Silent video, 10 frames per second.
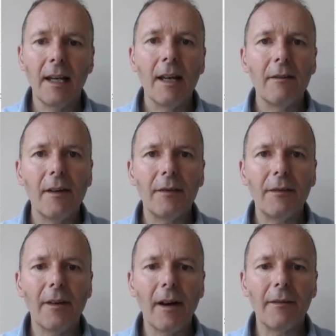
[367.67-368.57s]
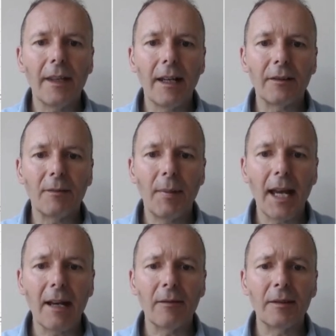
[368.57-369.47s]
fifty-five thousand
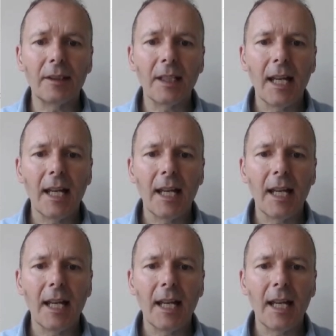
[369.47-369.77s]
pounds.